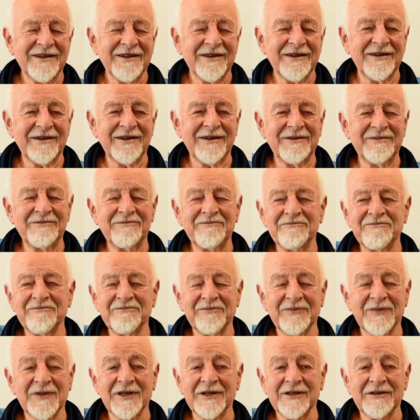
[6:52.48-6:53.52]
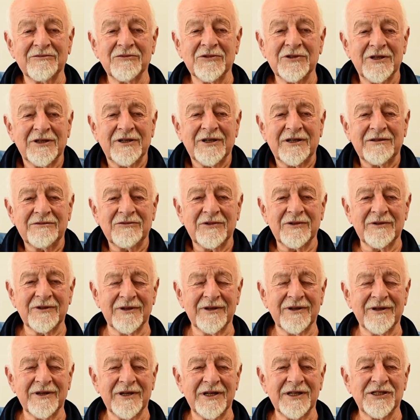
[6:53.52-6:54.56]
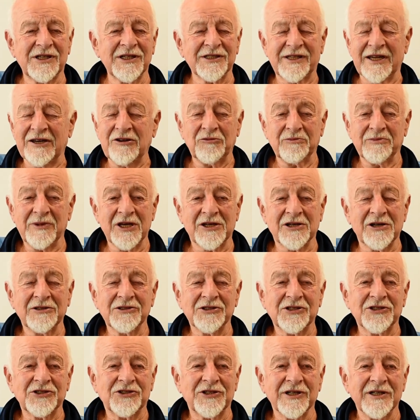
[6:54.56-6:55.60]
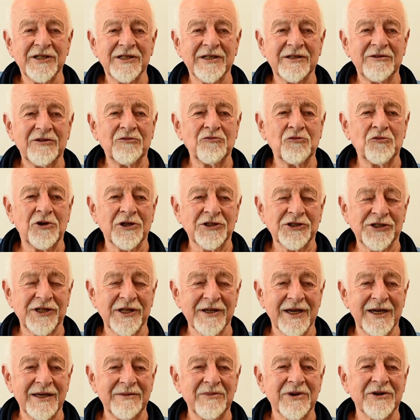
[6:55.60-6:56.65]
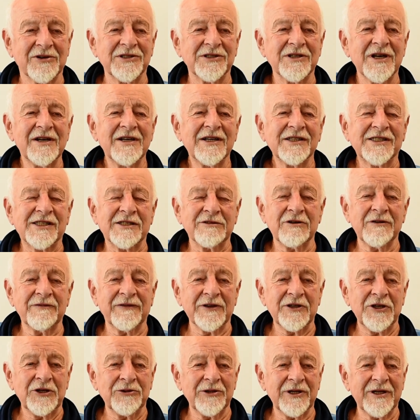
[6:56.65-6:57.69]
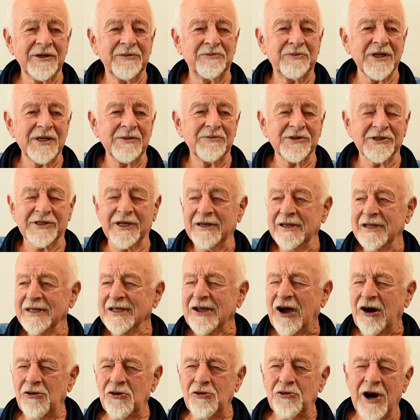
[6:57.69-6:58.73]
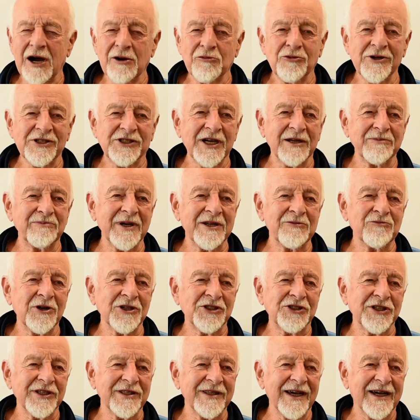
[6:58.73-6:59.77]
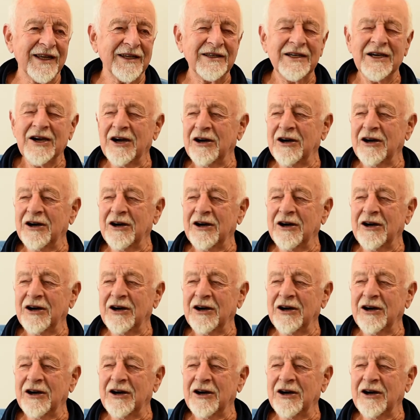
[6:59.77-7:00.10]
It just helped me concentrate and watch the game, because so often you hear people say, oh, I wish I'd been watching that.